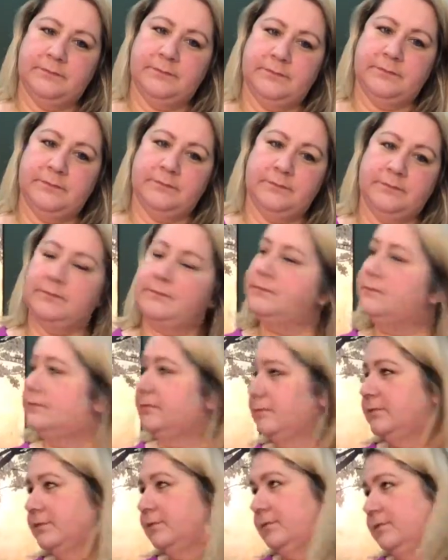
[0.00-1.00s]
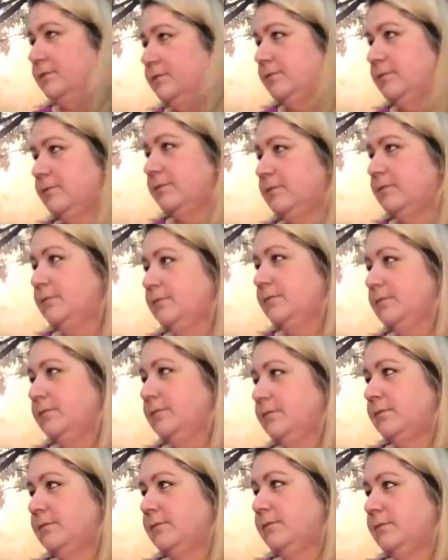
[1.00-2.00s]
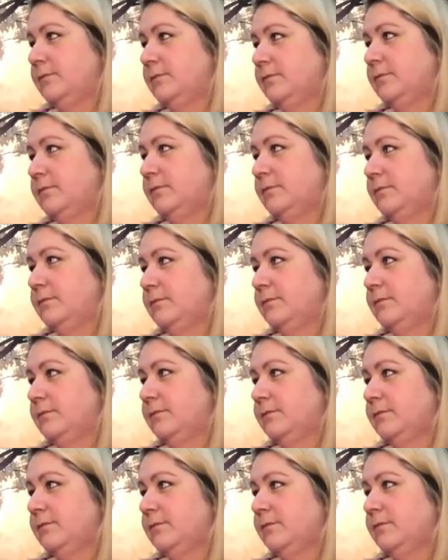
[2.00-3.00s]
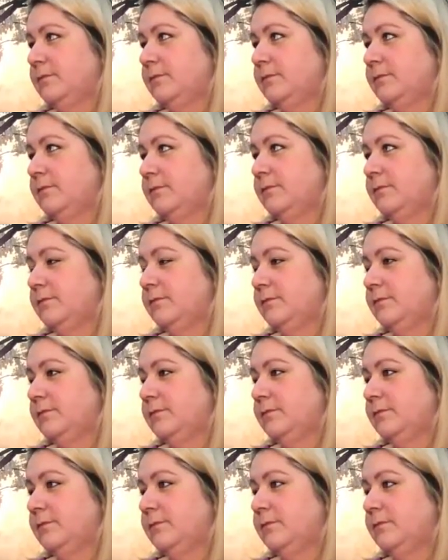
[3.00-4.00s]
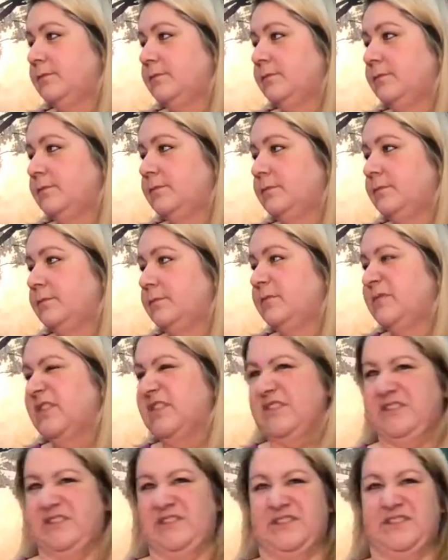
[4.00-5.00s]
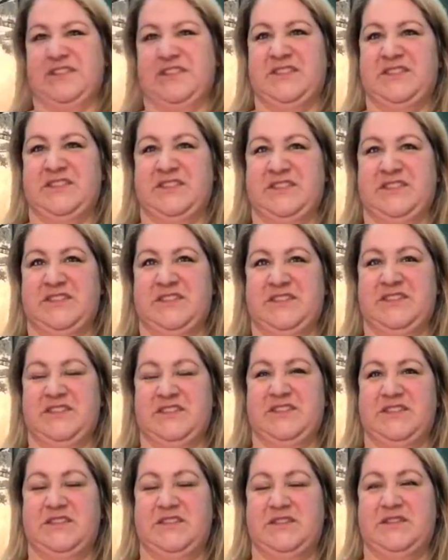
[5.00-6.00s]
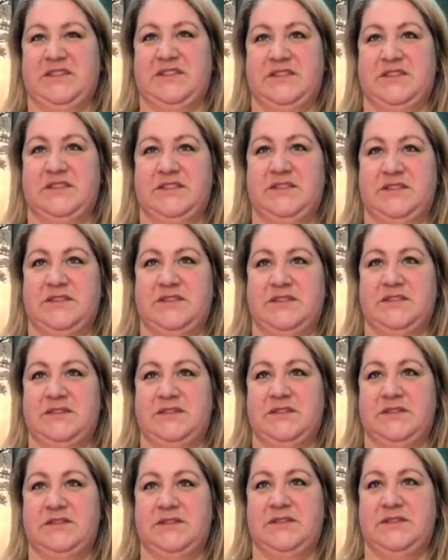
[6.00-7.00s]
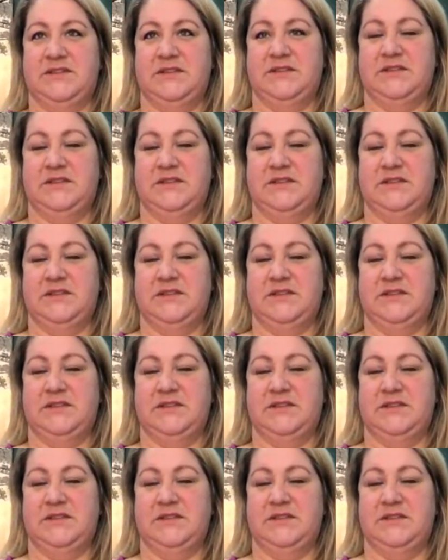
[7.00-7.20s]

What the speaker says: [no speech]